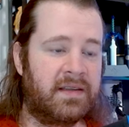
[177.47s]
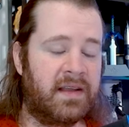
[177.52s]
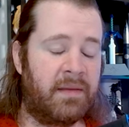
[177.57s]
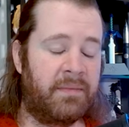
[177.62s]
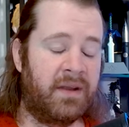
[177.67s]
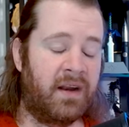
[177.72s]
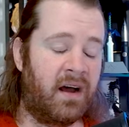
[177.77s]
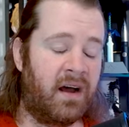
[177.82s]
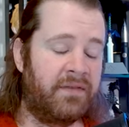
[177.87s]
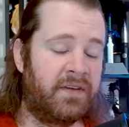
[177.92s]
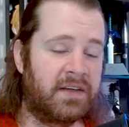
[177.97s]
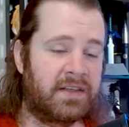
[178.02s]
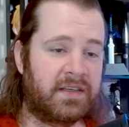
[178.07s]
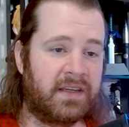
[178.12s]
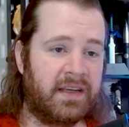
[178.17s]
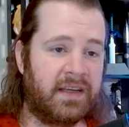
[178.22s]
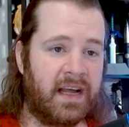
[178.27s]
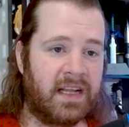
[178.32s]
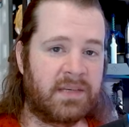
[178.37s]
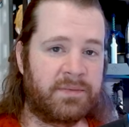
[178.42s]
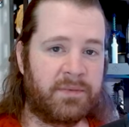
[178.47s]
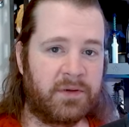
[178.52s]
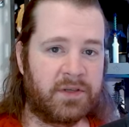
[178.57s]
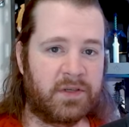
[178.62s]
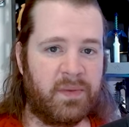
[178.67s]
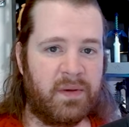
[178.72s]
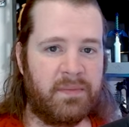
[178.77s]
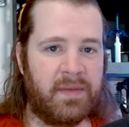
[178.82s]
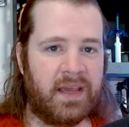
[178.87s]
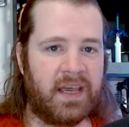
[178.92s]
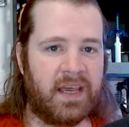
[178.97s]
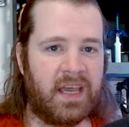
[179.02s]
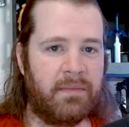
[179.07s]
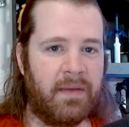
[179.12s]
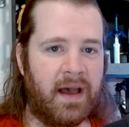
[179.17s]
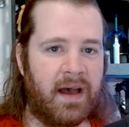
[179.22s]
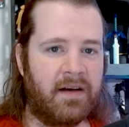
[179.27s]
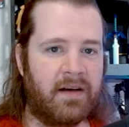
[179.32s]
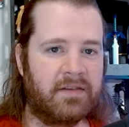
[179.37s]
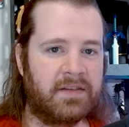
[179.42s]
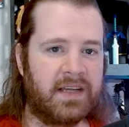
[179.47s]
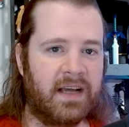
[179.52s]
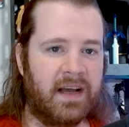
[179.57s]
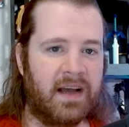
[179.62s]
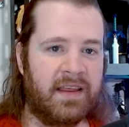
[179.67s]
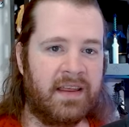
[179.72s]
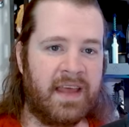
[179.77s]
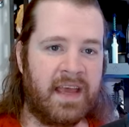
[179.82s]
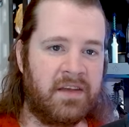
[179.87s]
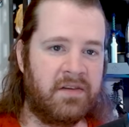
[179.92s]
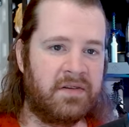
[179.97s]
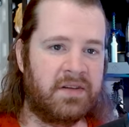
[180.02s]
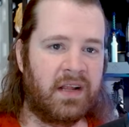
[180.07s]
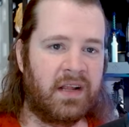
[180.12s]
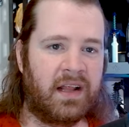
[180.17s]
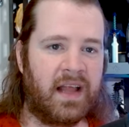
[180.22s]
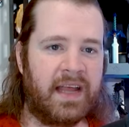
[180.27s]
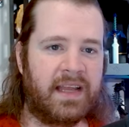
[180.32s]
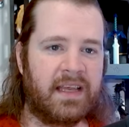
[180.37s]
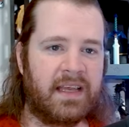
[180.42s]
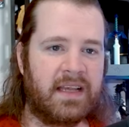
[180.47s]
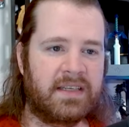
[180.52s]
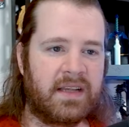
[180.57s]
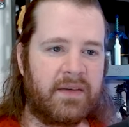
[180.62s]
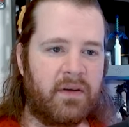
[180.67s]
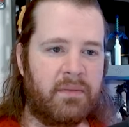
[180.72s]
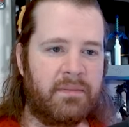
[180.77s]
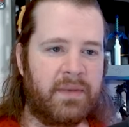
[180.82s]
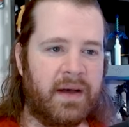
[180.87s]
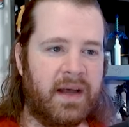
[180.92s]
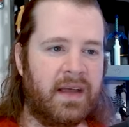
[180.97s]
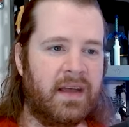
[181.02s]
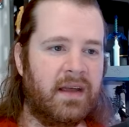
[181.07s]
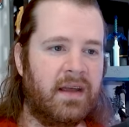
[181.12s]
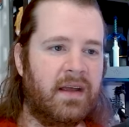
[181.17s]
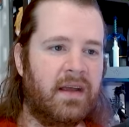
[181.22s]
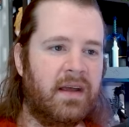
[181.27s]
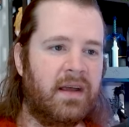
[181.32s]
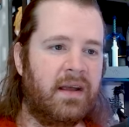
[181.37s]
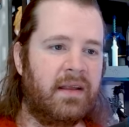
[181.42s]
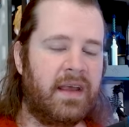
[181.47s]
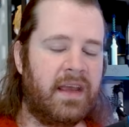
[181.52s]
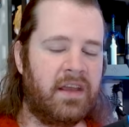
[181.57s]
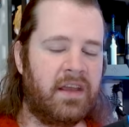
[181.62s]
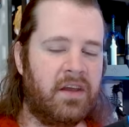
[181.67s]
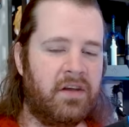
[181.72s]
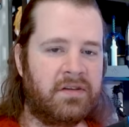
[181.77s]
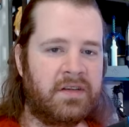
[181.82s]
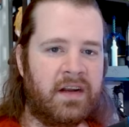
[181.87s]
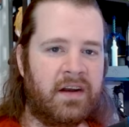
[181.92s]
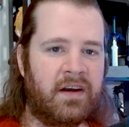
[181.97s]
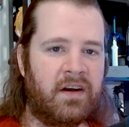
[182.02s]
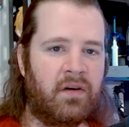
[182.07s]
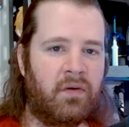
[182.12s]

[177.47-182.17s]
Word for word: I mean, obviously that's supposed to be Mickey Mouse. Uh, they use the likeness of him, but they use it in a